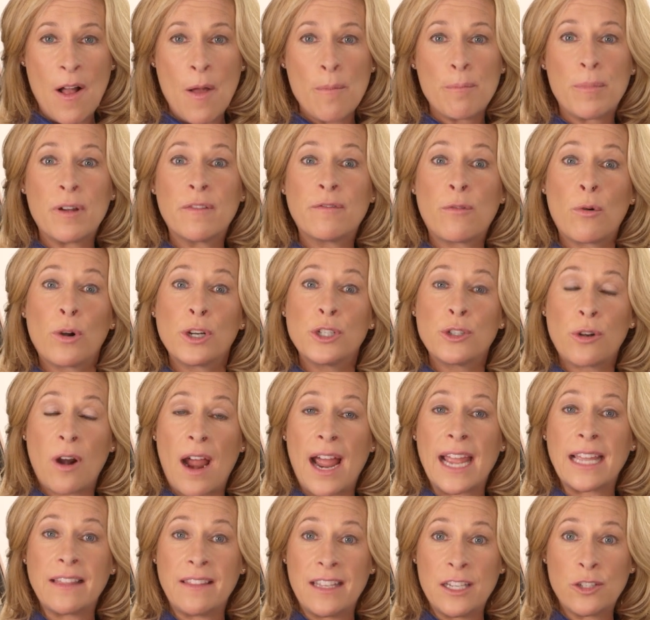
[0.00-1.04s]
Before
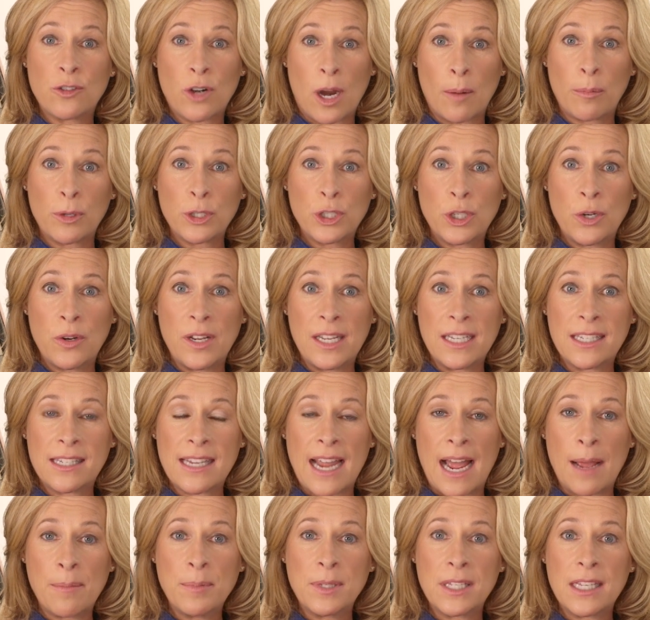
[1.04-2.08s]
trying these troubleshooting
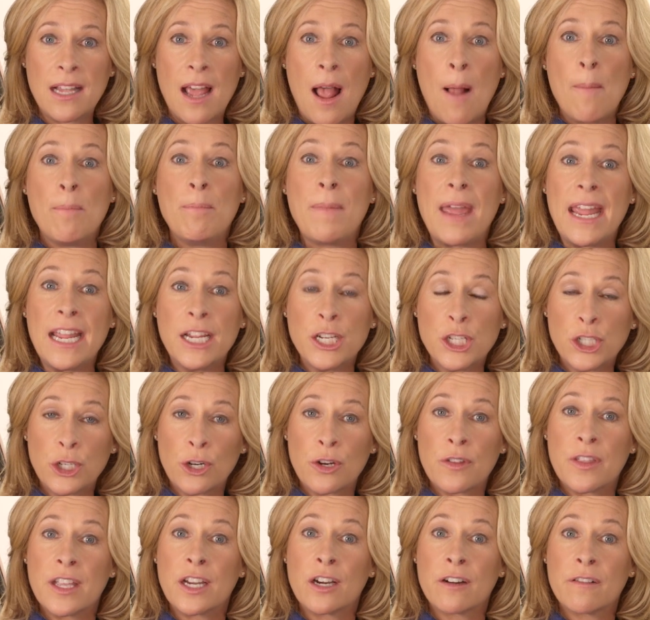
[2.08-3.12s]
steps, make
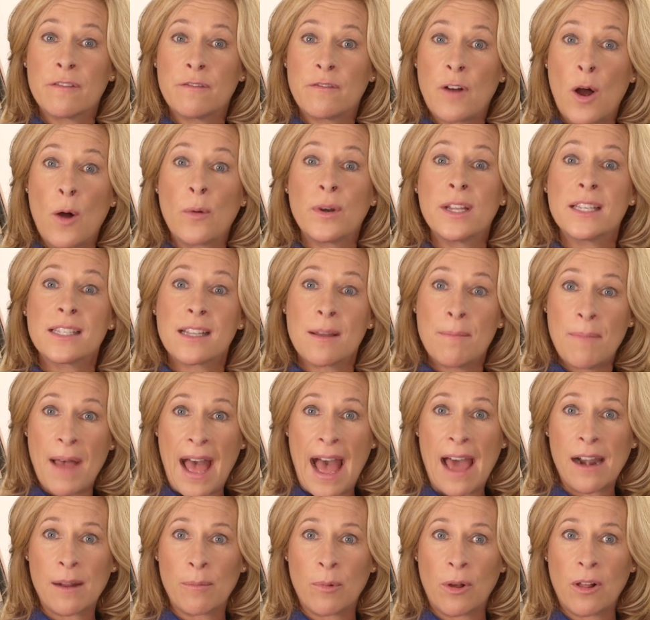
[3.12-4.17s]
sure that your phone is
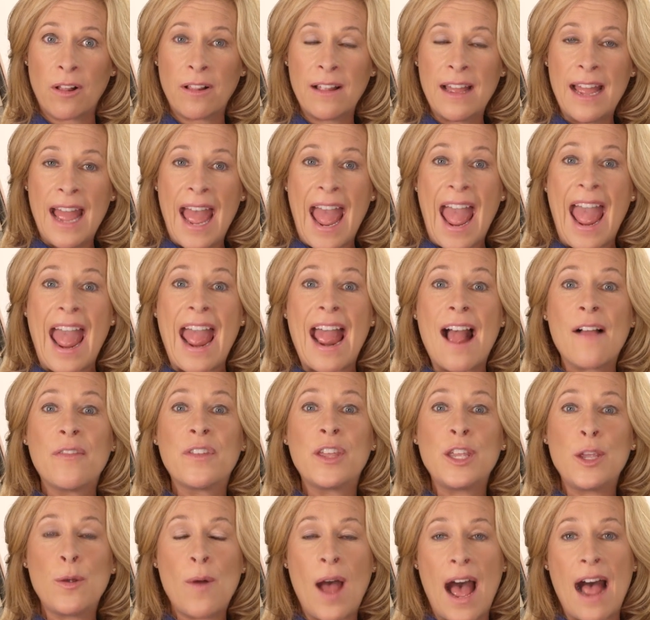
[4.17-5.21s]
compatible and
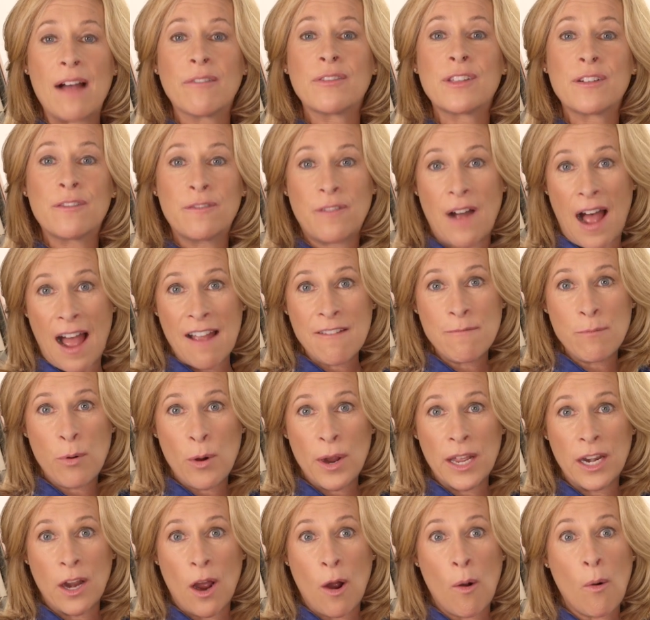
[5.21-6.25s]
that you have the
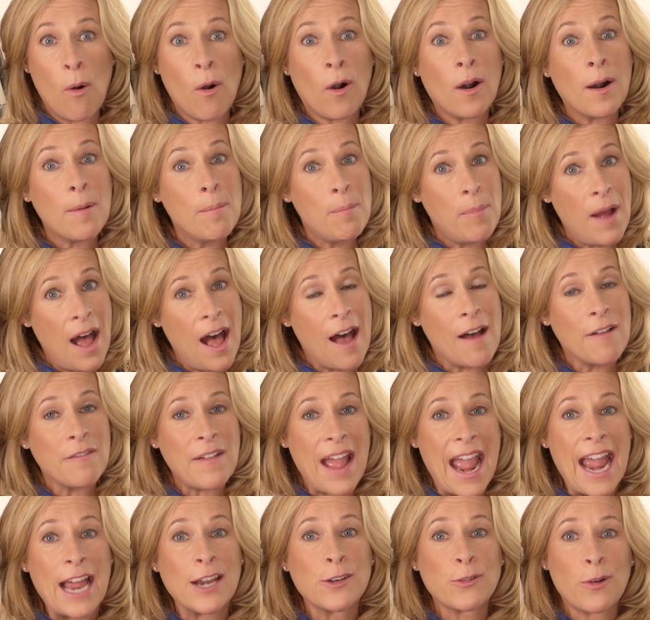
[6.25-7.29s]
5.0 or above
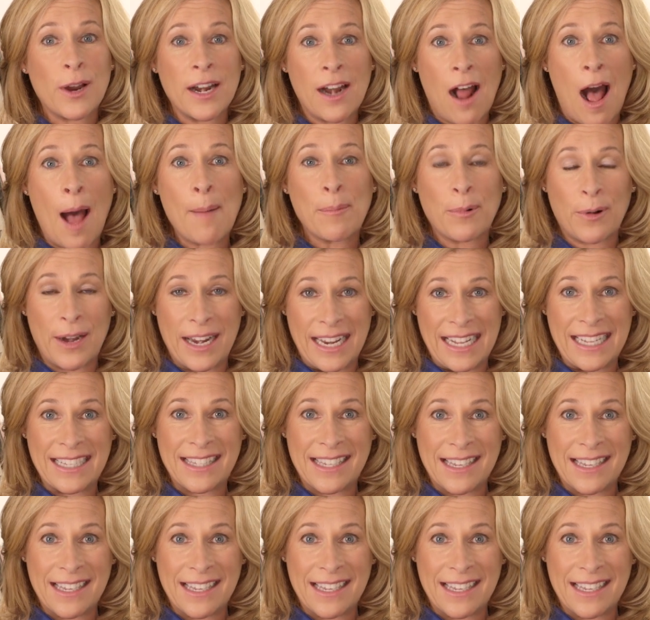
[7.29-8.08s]
Android operating